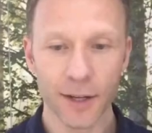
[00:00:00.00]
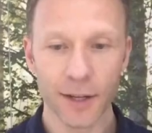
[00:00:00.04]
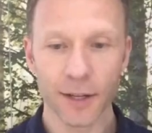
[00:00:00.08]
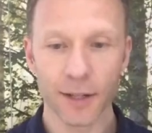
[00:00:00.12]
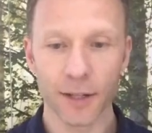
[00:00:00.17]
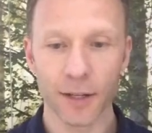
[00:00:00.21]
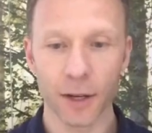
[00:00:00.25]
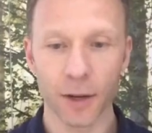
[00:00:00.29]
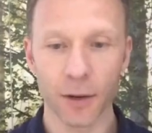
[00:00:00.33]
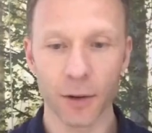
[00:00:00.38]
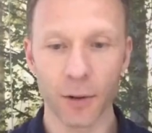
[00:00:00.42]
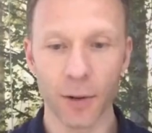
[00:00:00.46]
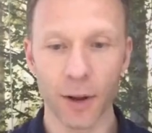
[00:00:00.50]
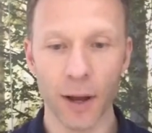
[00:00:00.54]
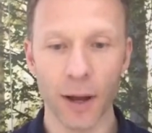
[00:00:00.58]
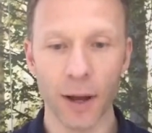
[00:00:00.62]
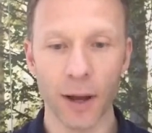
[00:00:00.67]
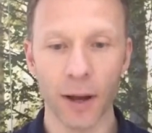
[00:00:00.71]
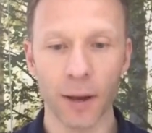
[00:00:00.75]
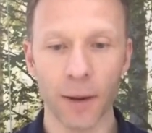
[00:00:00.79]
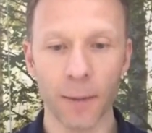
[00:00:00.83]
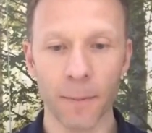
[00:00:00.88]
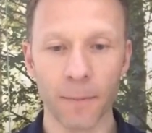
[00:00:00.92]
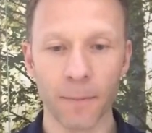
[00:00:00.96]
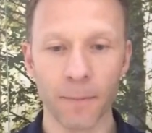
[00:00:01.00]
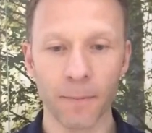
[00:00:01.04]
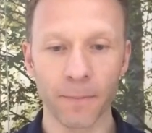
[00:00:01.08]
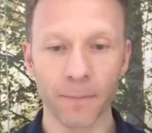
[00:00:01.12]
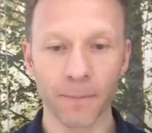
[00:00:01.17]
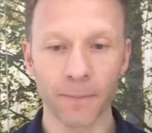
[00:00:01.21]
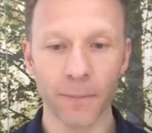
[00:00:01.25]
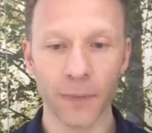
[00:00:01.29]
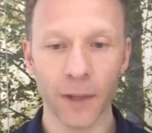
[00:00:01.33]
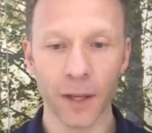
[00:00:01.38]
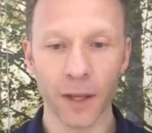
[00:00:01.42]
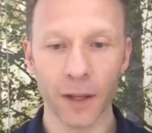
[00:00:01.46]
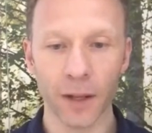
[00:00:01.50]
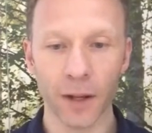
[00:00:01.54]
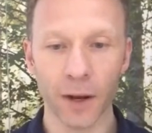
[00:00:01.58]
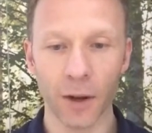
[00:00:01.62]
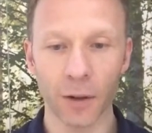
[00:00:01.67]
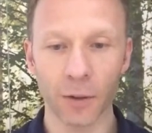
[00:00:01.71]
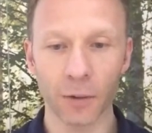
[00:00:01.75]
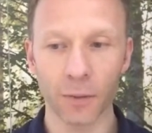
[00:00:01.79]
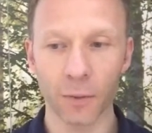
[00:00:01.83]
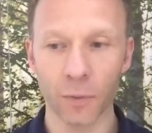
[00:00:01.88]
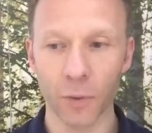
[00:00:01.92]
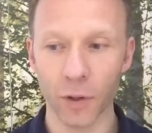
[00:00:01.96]
So, you
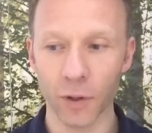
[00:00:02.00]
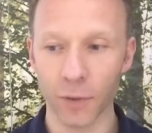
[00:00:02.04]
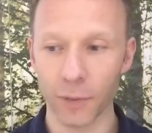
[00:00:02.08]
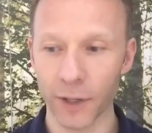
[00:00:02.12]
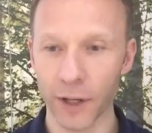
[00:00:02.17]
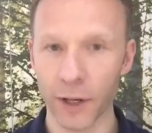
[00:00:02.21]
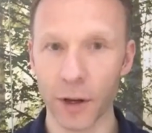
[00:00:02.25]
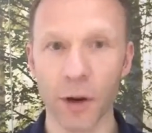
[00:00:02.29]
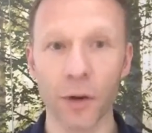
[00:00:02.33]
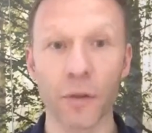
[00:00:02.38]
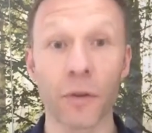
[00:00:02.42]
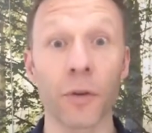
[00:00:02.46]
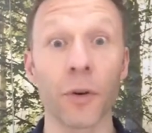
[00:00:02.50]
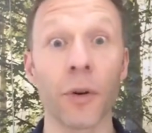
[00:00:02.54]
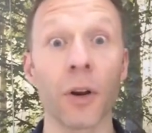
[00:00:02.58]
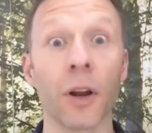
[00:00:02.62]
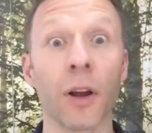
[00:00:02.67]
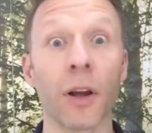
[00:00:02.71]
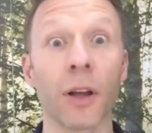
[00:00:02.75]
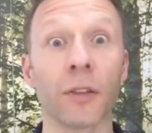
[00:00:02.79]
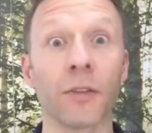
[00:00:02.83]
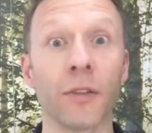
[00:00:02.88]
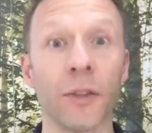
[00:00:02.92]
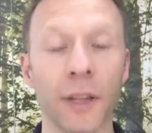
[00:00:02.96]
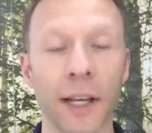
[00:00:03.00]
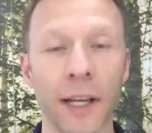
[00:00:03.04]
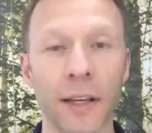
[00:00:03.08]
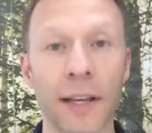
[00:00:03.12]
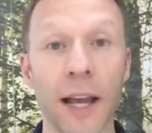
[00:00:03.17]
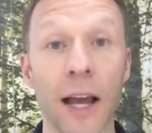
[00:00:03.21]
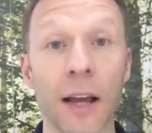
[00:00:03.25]
know, what did we go through the last few days?